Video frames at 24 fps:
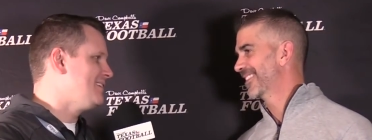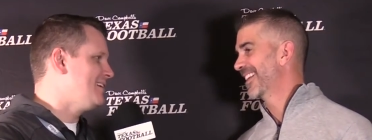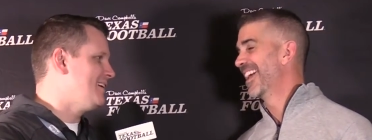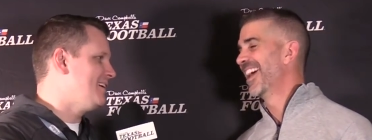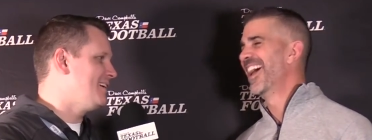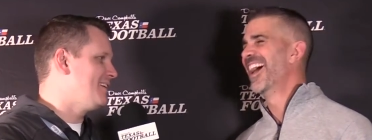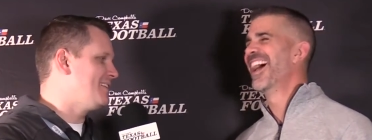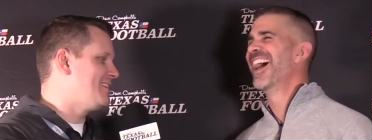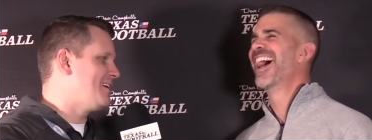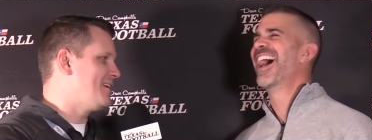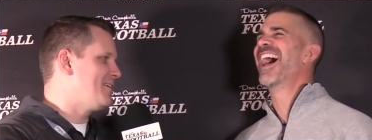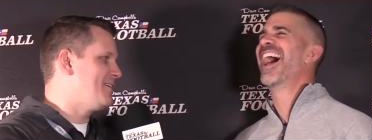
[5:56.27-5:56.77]

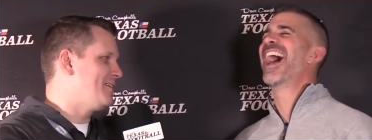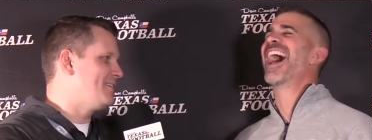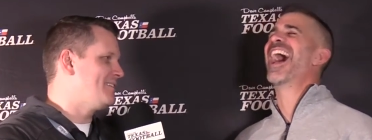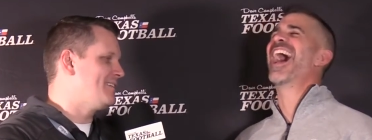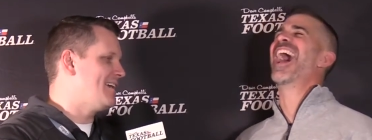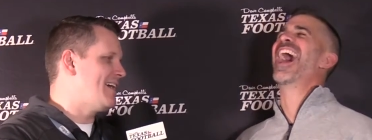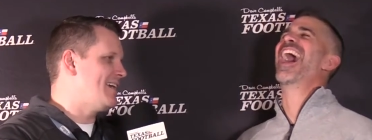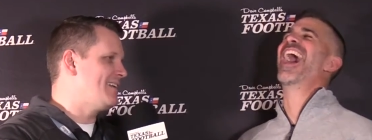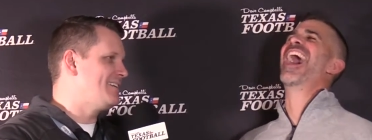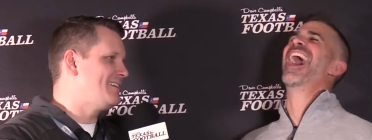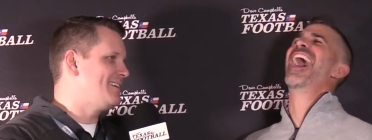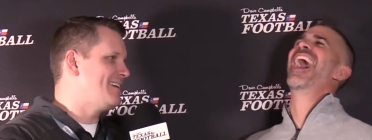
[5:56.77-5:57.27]
Speaker 1: uh, there at,
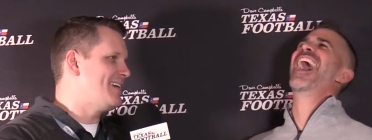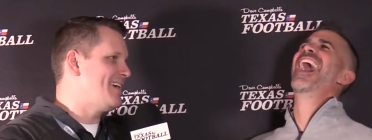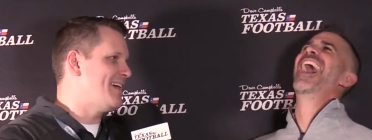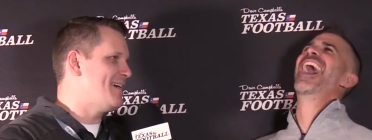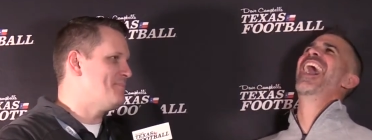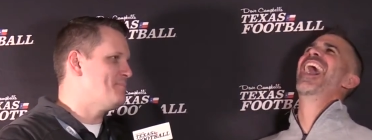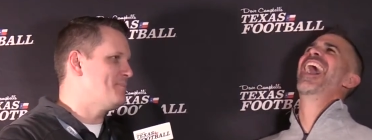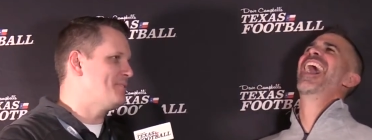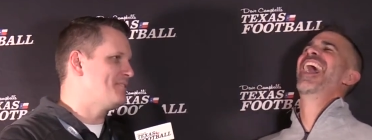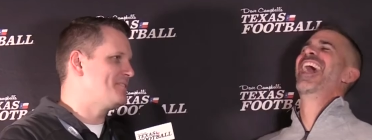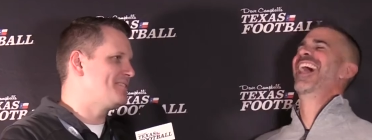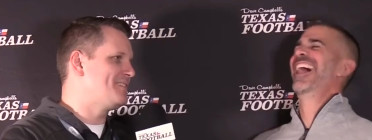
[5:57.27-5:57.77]
at,
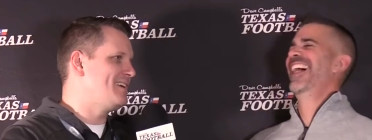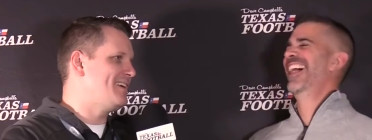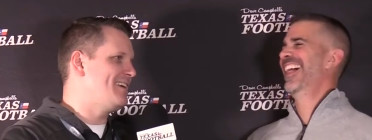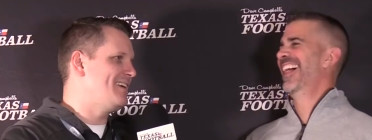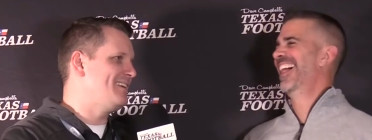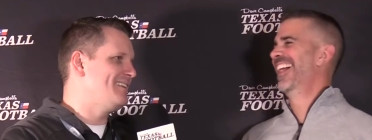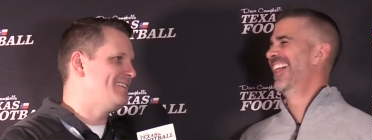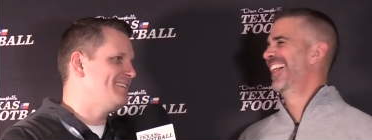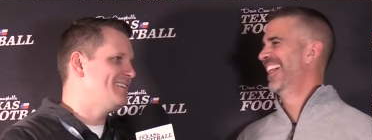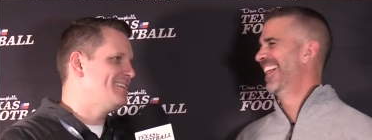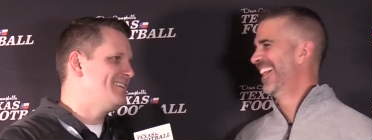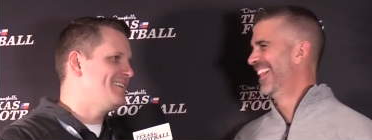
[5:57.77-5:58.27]
at
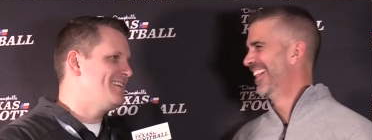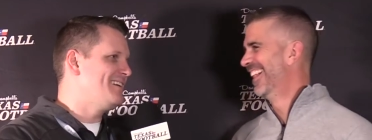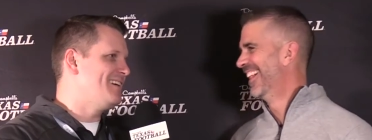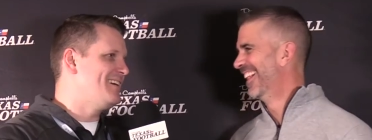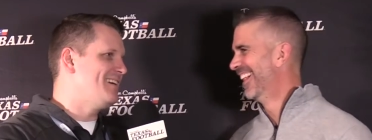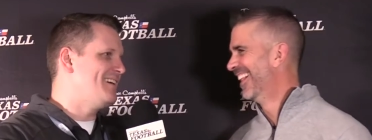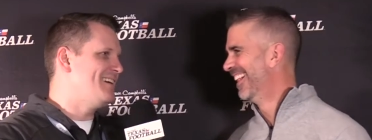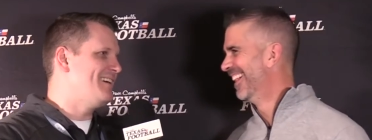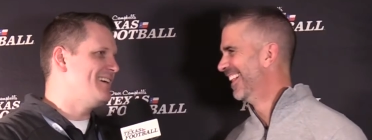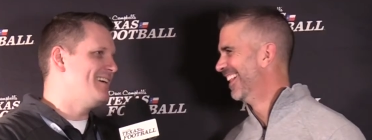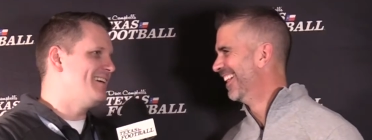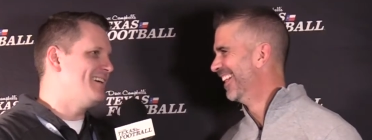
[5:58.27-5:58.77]
Mesquite.
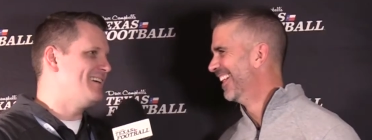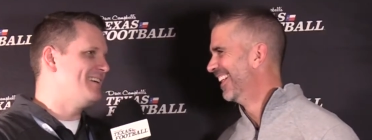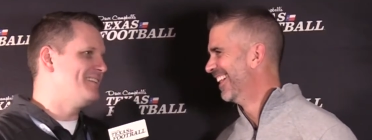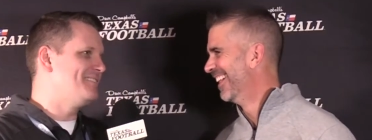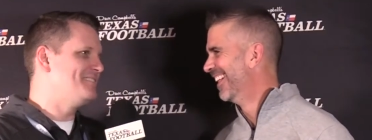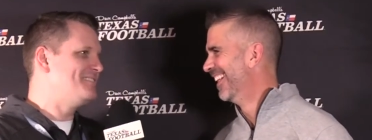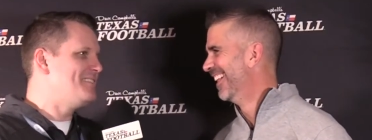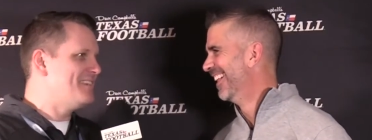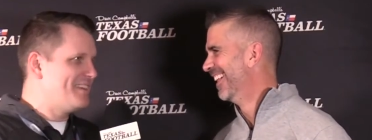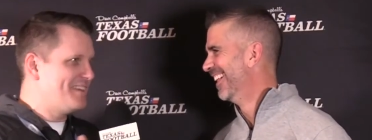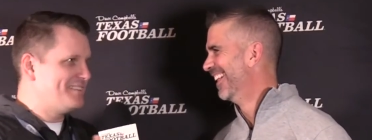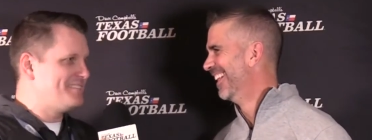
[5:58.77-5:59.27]
Uh,
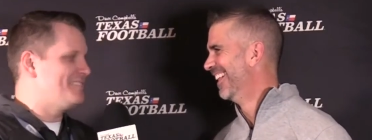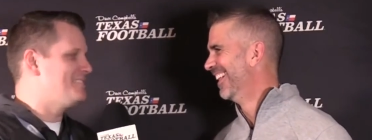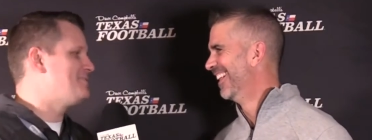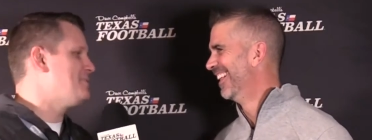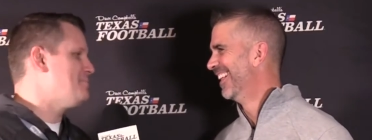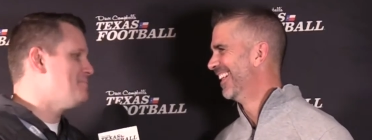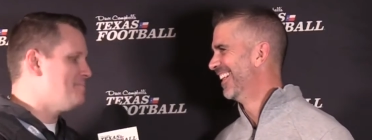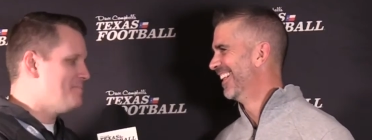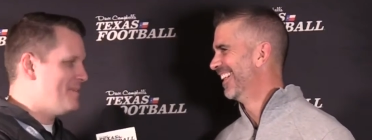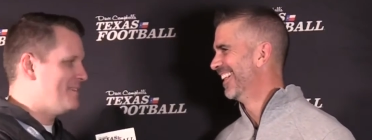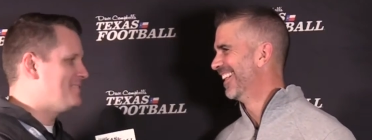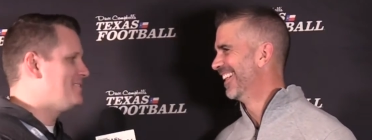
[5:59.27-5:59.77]
is this
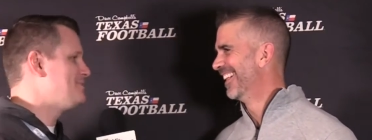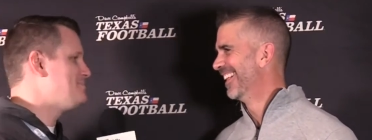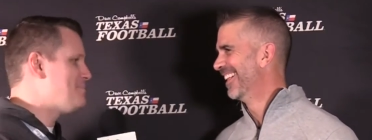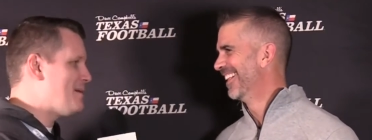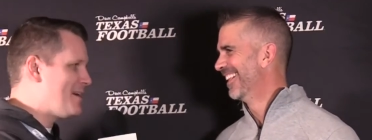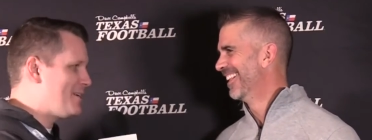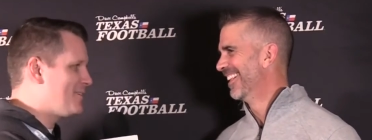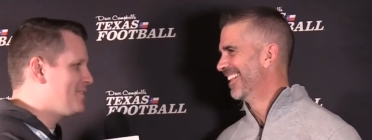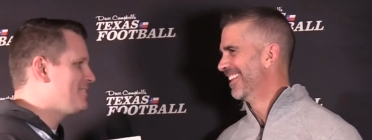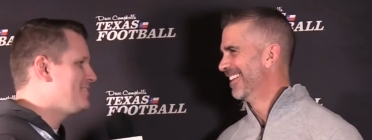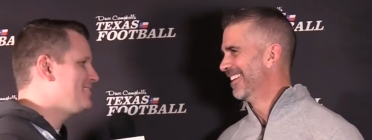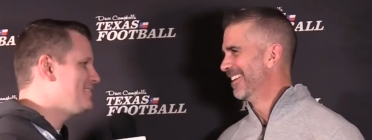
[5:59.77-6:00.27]
a, is this
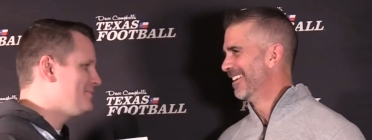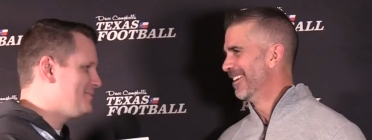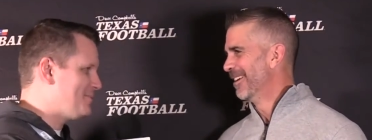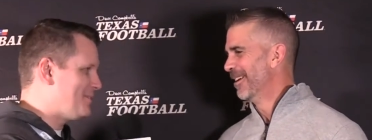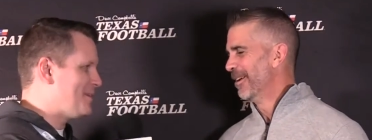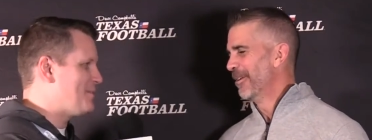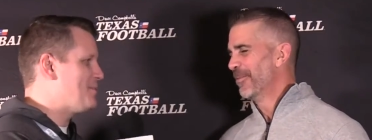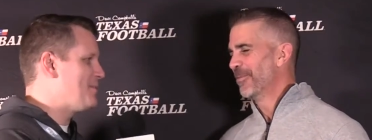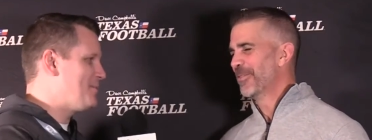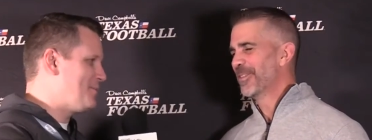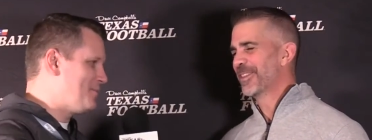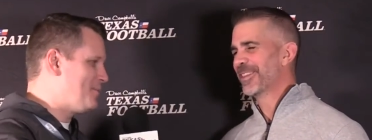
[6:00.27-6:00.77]
better?
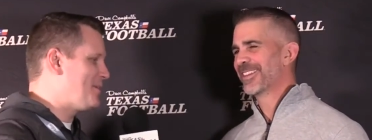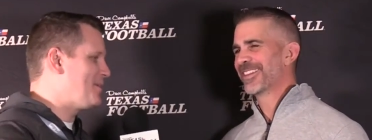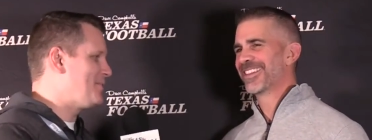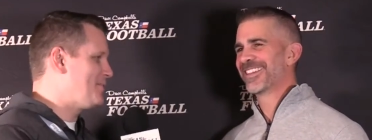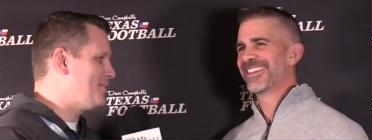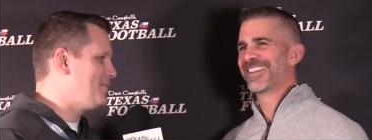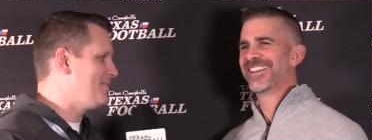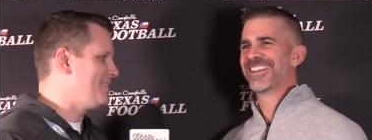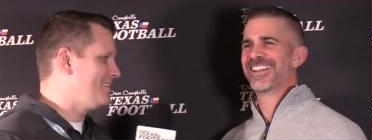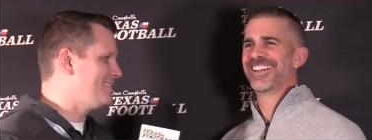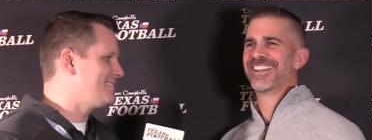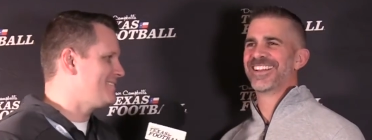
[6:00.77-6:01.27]
What, what, you're
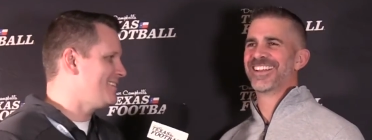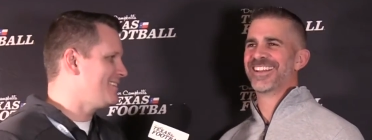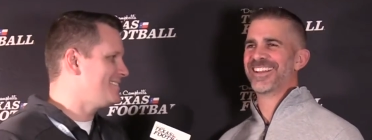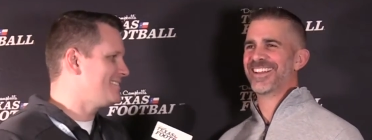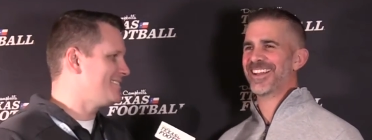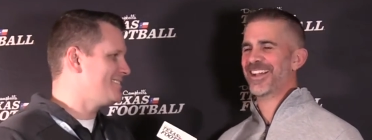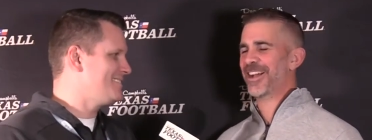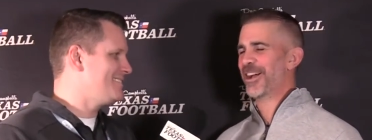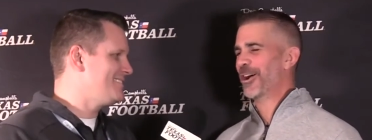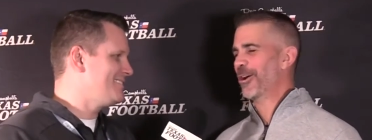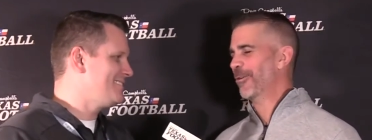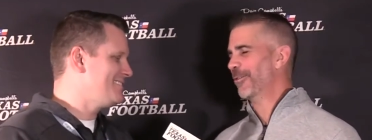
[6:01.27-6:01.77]
doing these days?
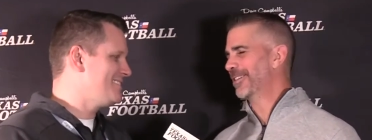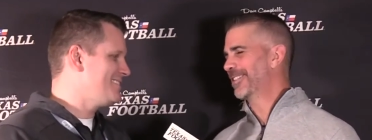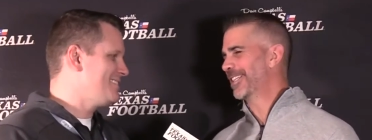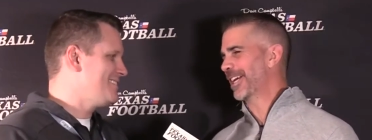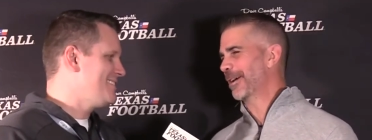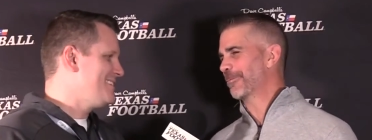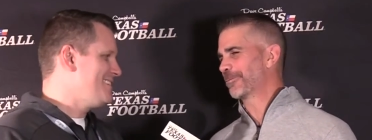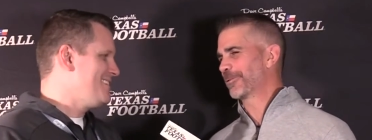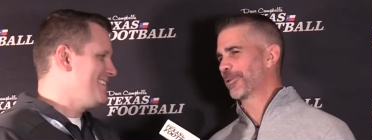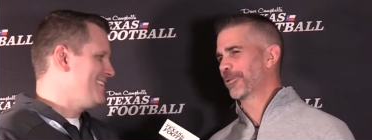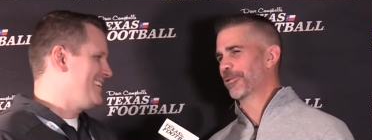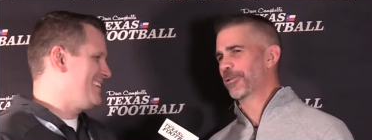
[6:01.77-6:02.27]
Oh, it's
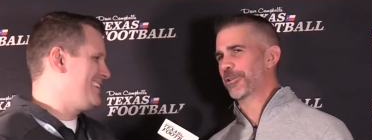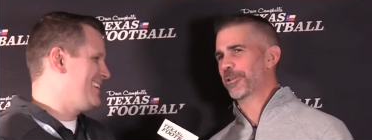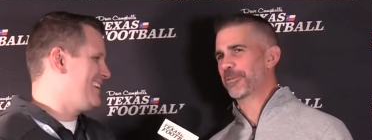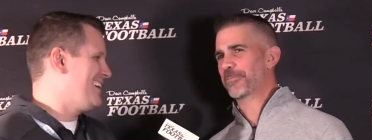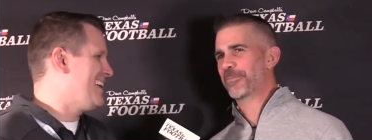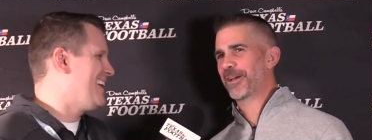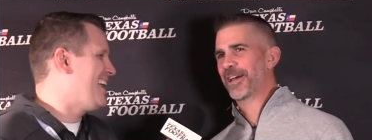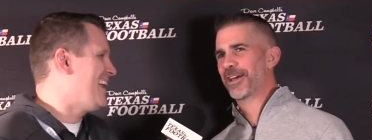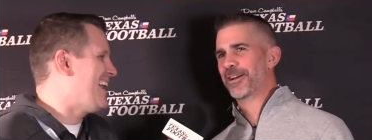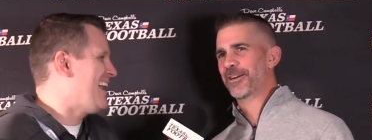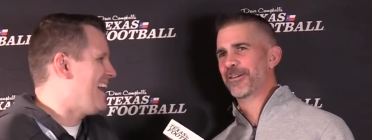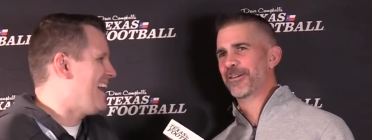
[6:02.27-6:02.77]
absolutely
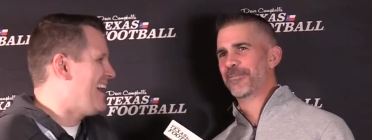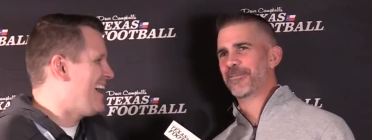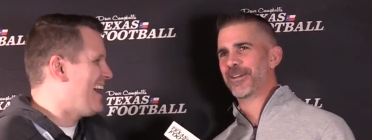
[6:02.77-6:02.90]
better,